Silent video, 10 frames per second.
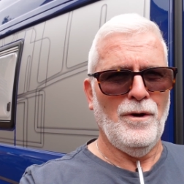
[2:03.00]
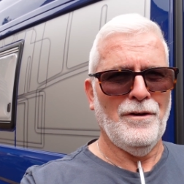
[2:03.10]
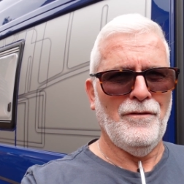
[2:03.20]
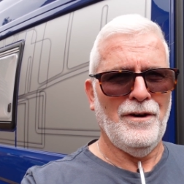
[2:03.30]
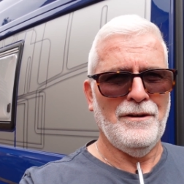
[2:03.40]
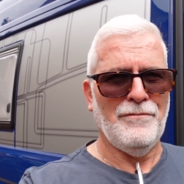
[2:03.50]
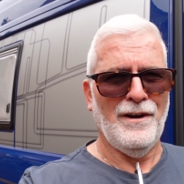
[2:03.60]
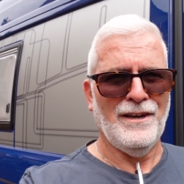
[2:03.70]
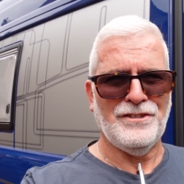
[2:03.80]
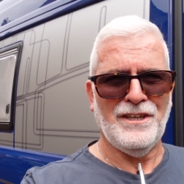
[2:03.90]
Wi-Fi in
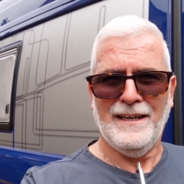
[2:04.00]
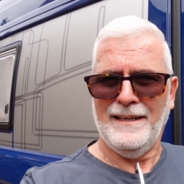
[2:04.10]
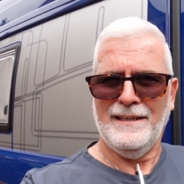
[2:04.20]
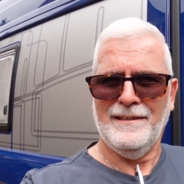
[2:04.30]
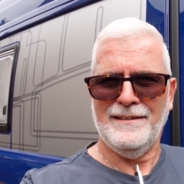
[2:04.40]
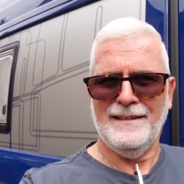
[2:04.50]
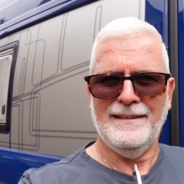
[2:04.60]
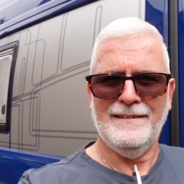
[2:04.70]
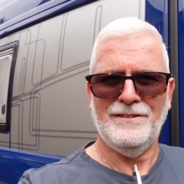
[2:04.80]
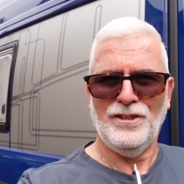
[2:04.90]
France Italy and uh,
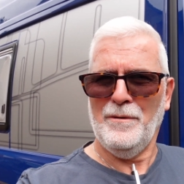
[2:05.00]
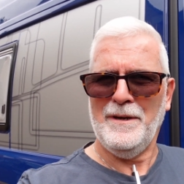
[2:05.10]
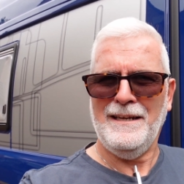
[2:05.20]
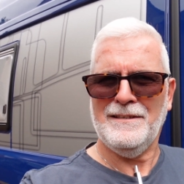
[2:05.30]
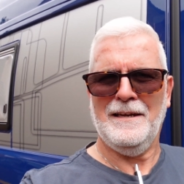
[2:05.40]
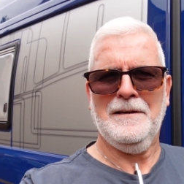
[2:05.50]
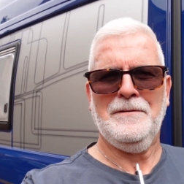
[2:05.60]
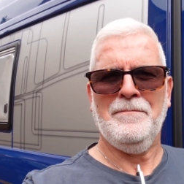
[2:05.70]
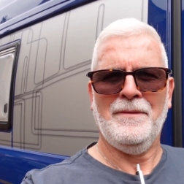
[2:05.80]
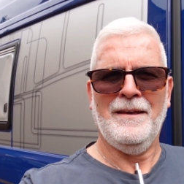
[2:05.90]
Germany
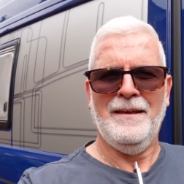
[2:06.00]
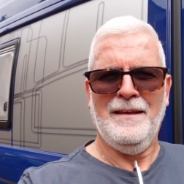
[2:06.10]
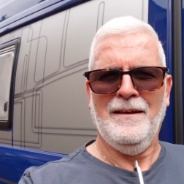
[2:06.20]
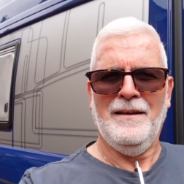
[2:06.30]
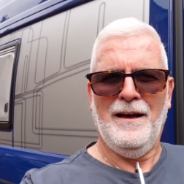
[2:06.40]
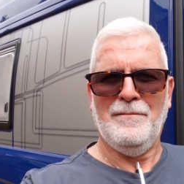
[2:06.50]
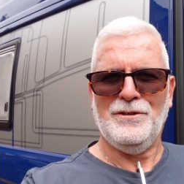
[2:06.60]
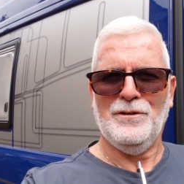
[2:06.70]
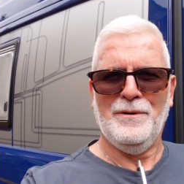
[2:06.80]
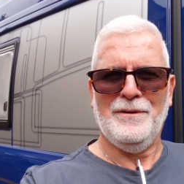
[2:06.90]
so I'm
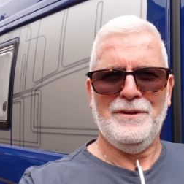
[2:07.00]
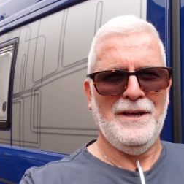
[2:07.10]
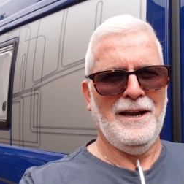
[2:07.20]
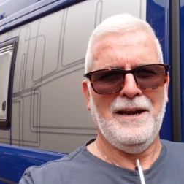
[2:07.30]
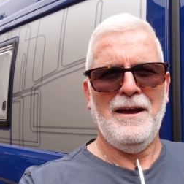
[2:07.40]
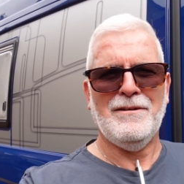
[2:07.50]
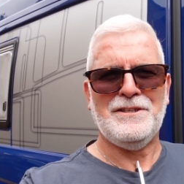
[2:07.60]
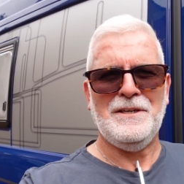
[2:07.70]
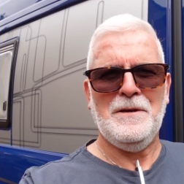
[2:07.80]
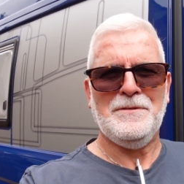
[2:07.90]
sure they'll allow us
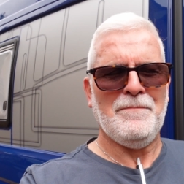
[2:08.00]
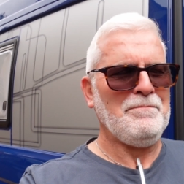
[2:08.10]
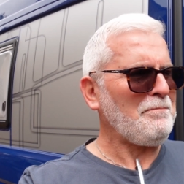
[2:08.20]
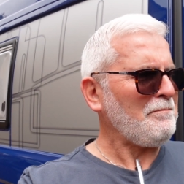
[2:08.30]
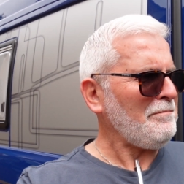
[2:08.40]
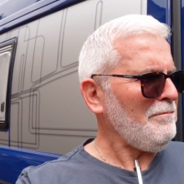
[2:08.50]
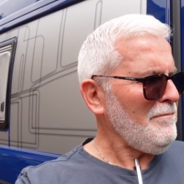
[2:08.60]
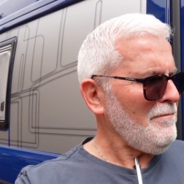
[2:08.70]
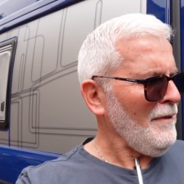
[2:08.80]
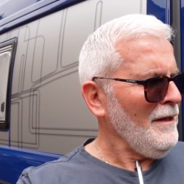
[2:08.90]
to use it.
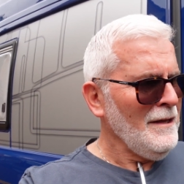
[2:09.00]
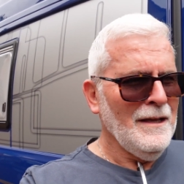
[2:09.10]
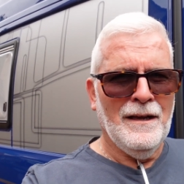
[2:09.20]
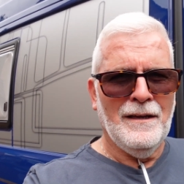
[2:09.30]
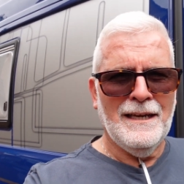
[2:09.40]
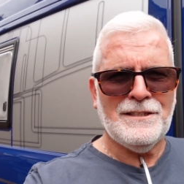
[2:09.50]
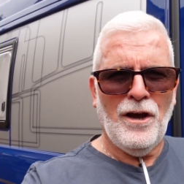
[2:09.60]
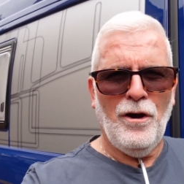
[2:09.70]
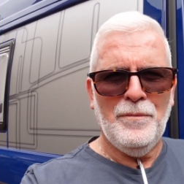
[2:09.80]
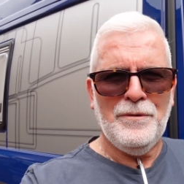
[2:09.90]
Let's
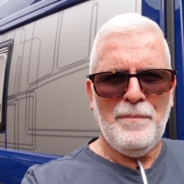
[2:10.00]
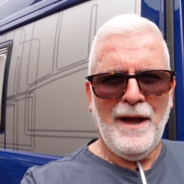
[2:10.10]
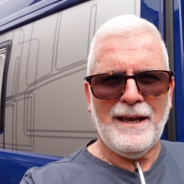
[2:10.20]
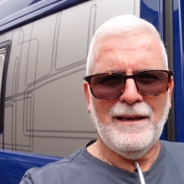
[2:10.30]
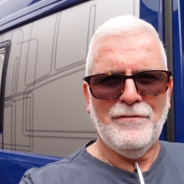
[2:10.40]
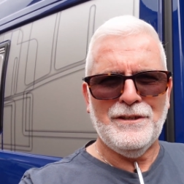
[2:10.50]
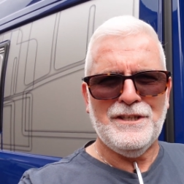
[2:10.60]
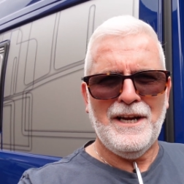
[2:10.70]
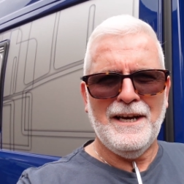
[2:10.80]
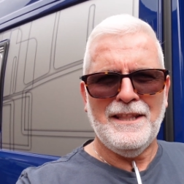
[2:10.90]
get on with the packing for
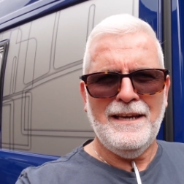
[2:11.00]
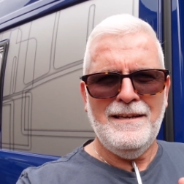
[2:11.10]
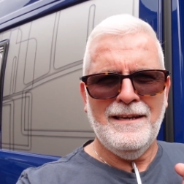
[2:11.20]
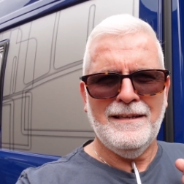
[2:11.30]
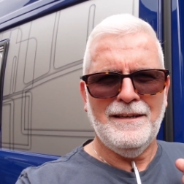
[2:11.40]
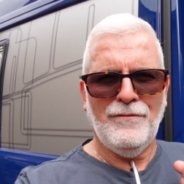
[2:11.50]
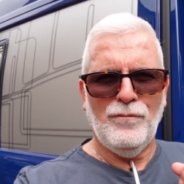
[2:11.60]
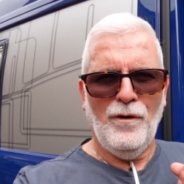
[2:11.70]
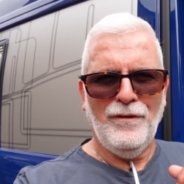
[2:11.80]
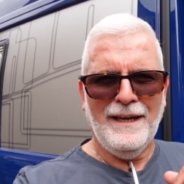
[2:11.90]
today then, enough
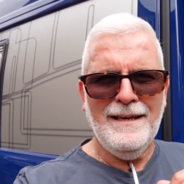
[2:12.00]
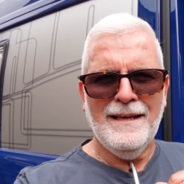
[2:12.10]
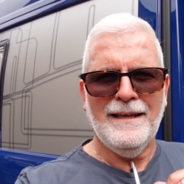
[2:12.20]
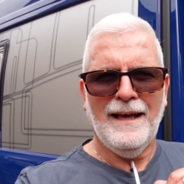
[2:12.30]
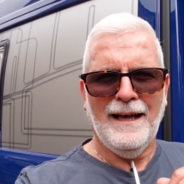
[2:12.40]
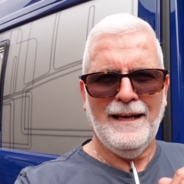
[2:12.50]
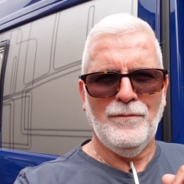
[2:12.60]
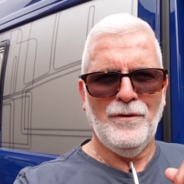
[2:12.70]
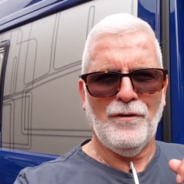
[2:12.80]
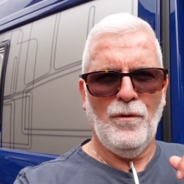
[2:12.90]
waffling. Uh,
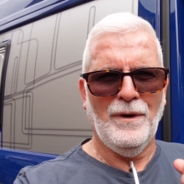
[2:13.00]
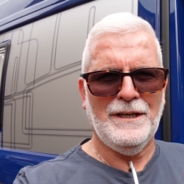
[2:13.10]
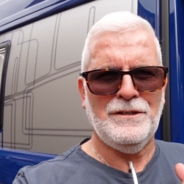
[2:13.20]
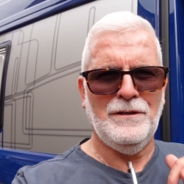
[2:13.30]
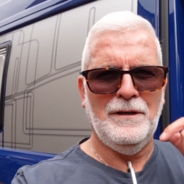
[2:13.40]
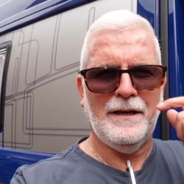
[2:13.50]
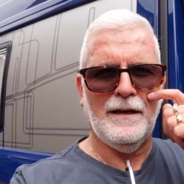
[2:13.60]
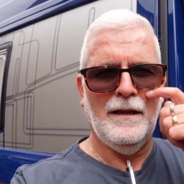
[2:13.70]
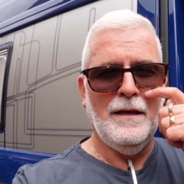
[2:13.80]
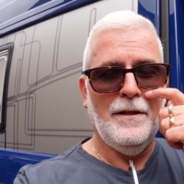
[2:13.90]
we've got one or two
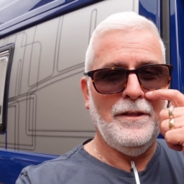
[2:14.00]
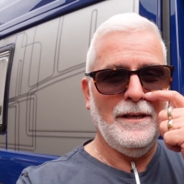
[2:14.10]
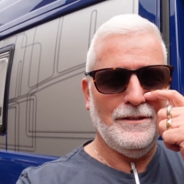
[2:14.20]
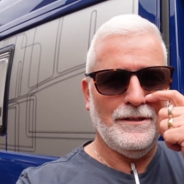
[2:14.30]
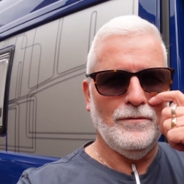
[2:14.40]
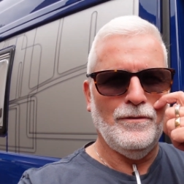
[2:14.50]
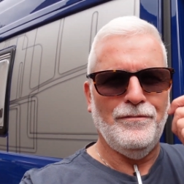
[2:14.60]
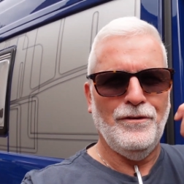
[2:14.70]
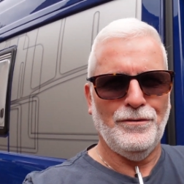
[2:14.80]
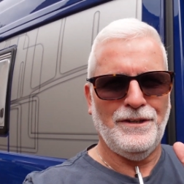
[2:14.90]
little things that
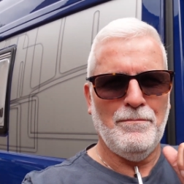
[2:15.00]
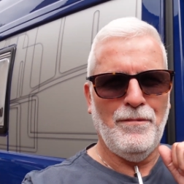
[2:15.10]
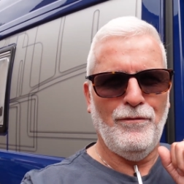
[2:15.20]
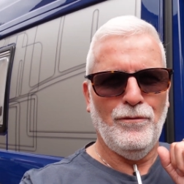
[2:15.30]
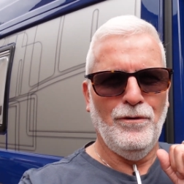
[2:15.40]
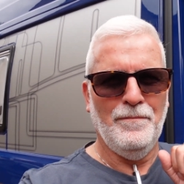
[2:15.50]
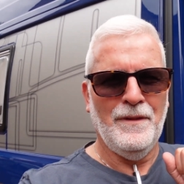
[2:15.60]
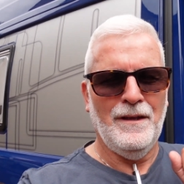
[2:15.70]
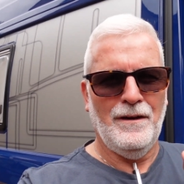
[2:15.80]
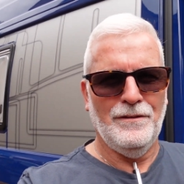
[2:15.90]
we've not done before
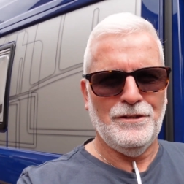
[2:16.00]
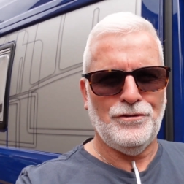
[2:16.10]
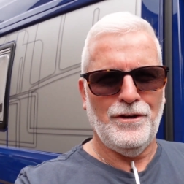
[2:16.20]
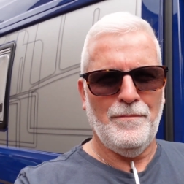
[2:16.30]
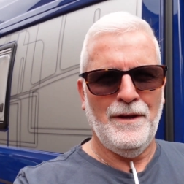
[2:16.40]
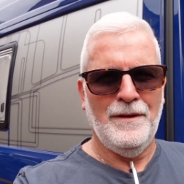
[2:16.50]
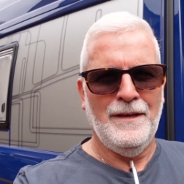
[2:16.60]
on this trip.